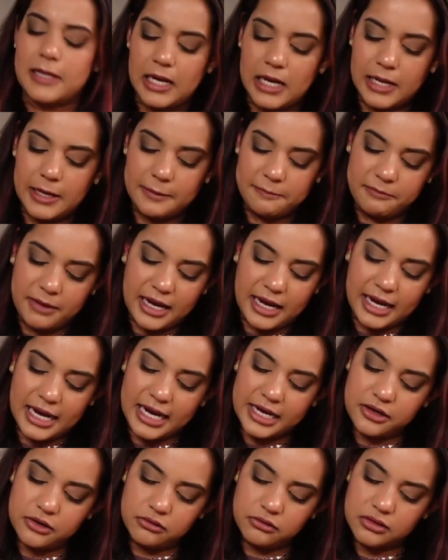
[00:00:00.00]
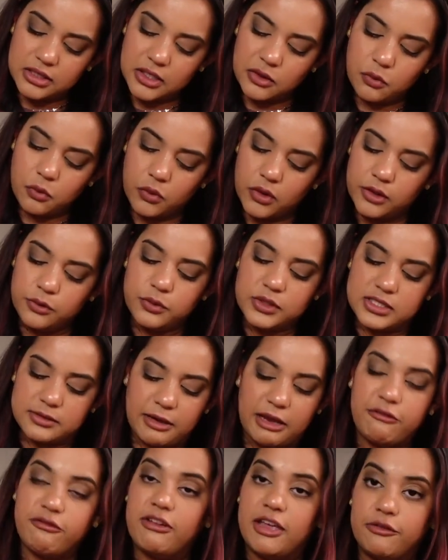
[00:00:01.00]
I don't think one was
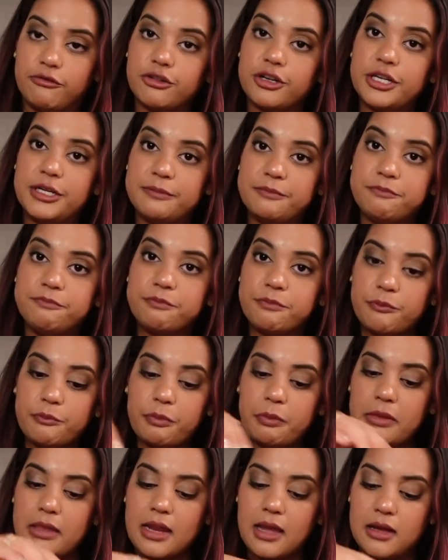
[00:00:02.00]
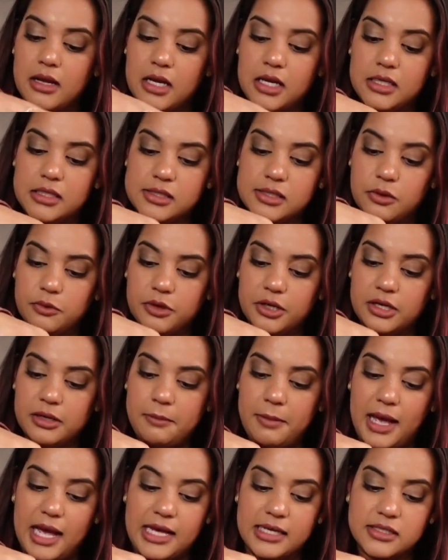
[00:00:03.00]
my favorite. So we're gonna
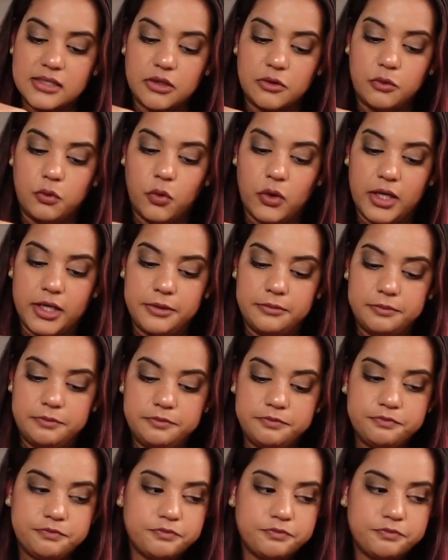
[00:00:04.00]
pass on one.